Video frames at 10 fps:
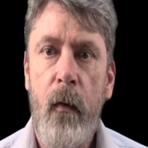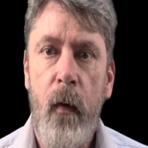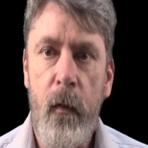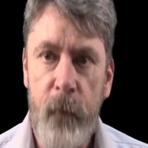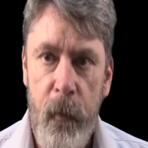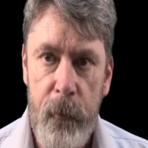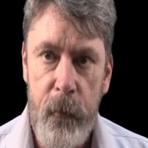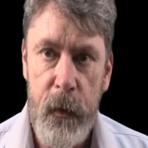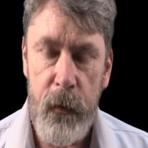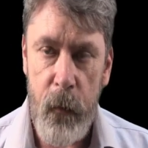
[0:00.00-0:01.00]
on
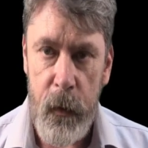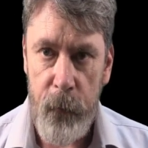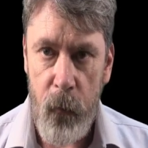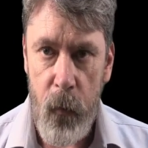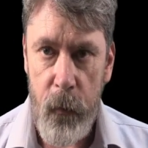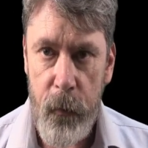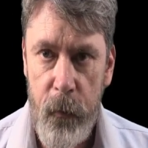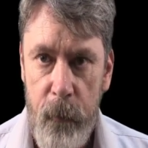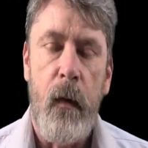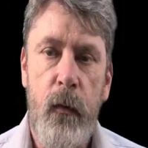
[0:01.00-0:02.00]
February
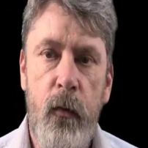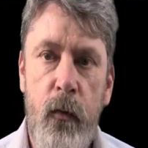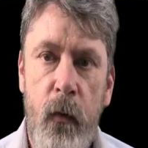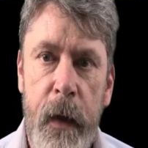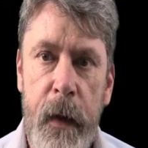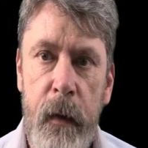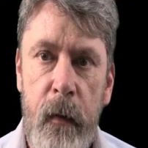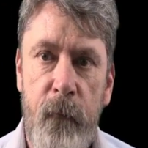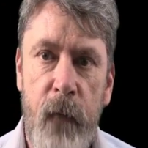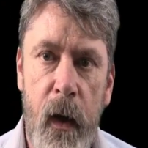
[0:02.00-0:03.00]
24th.
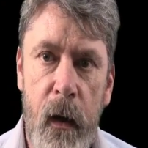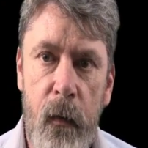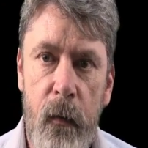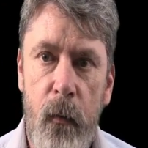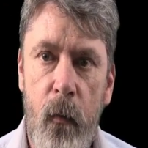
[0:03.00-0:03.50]
Ukraine fired